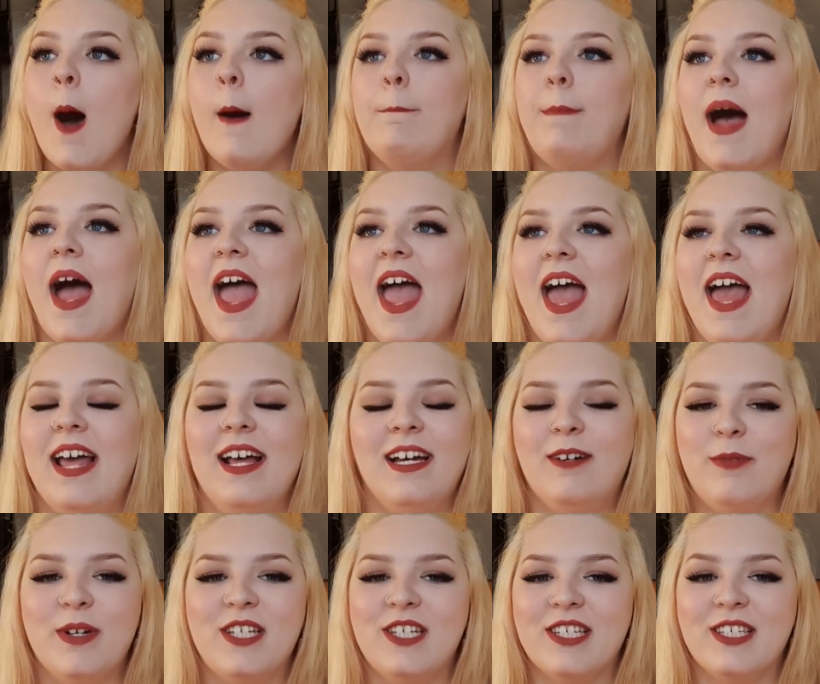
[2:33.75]
But
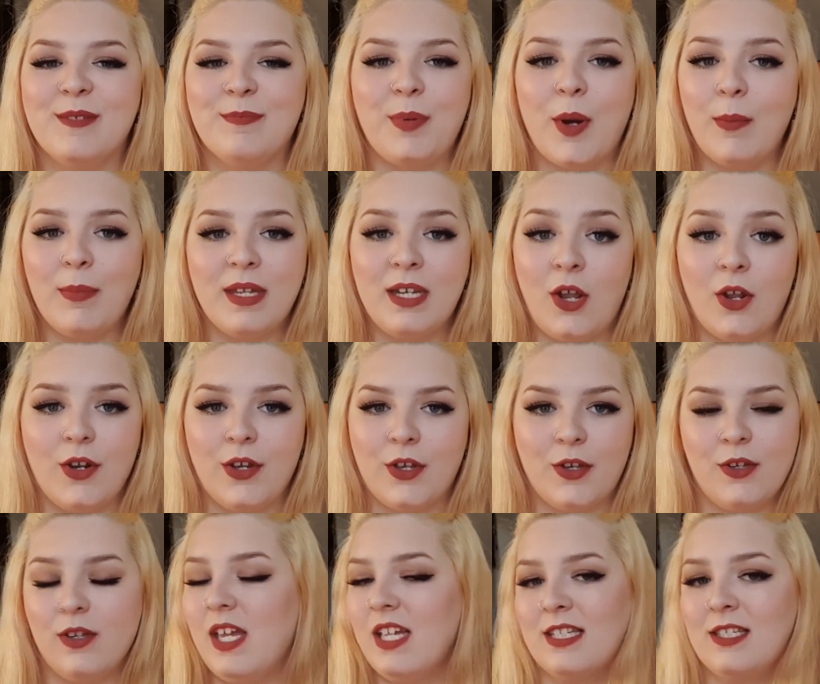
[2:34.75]
which is probably
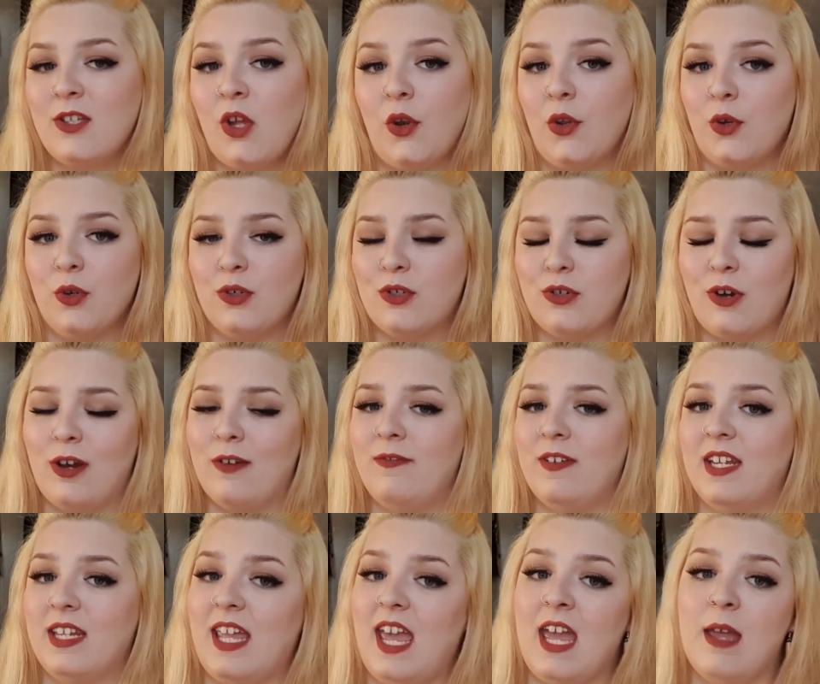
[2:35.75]
it's not a good
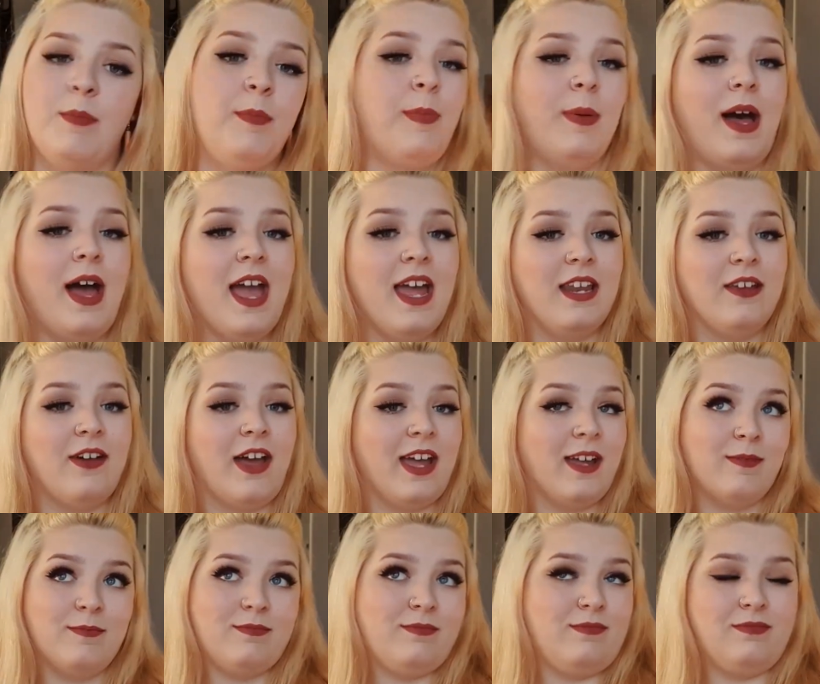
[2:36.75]
trophy to keep, but
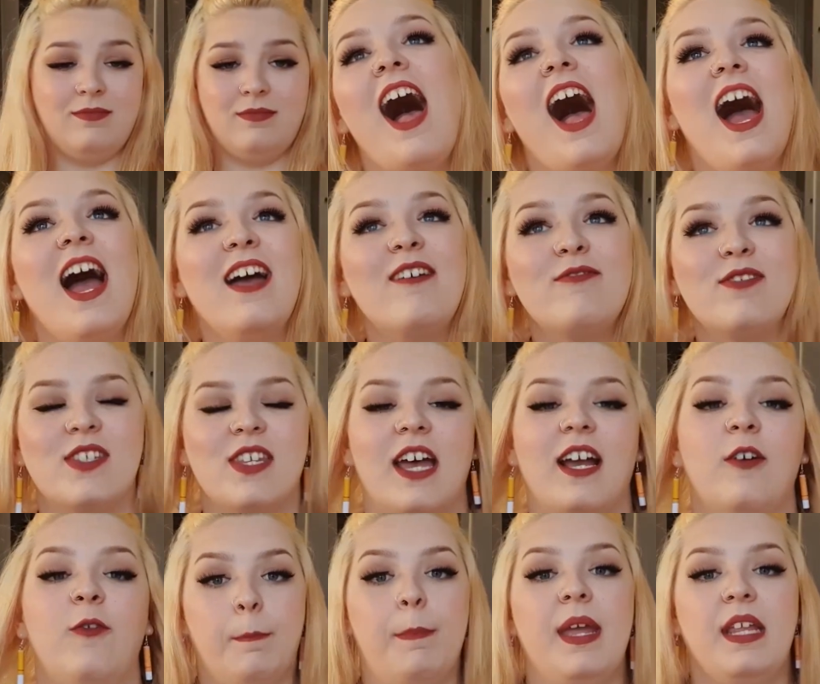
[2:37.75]
anyway, I was
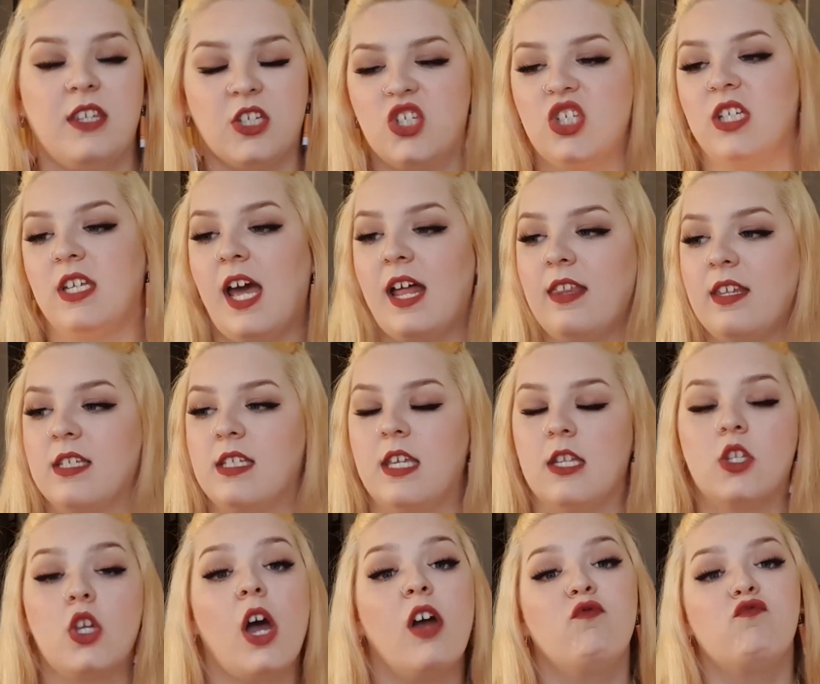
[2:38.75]
like, beat the shit out of this
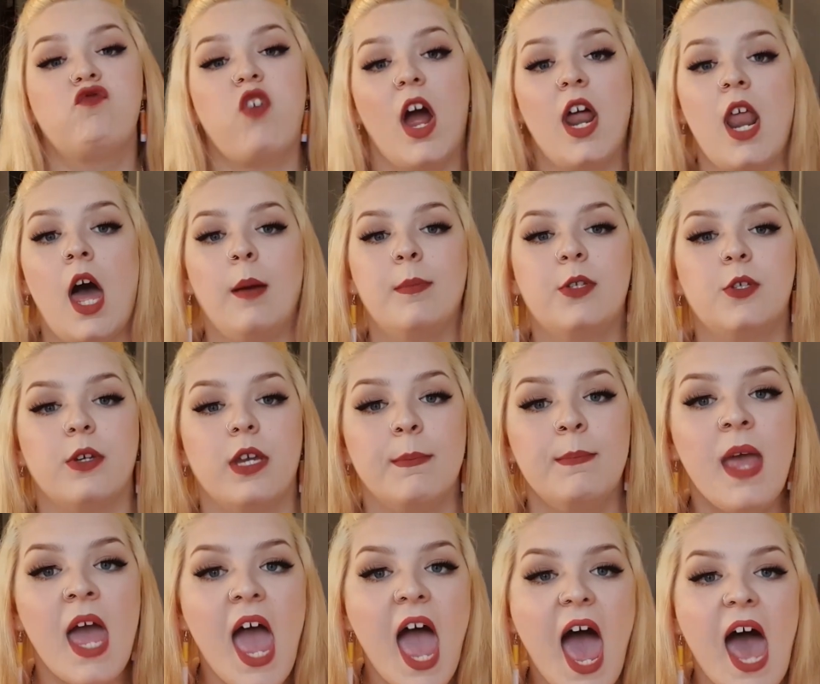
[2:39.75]
kid, so I run up to him,
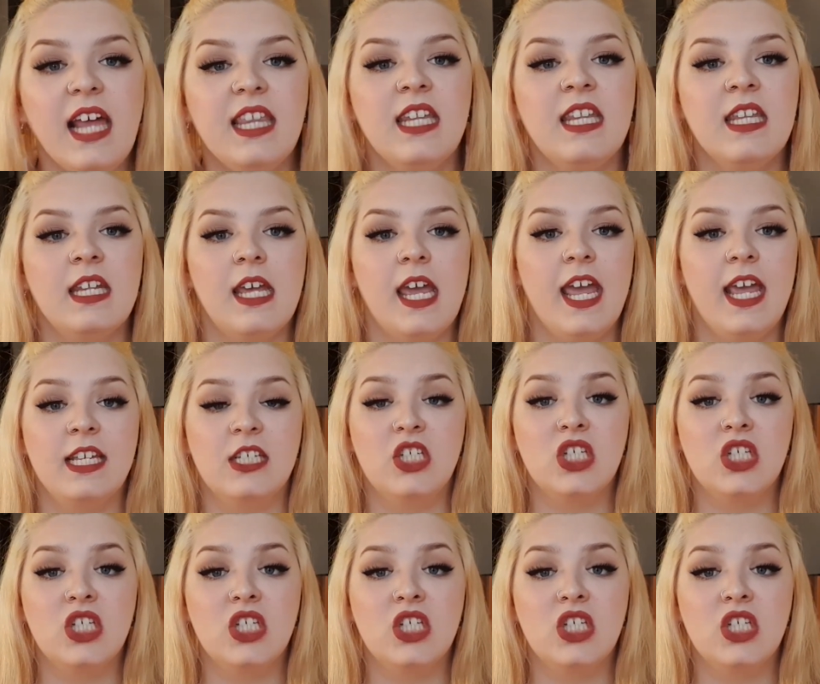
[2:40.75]
and then he's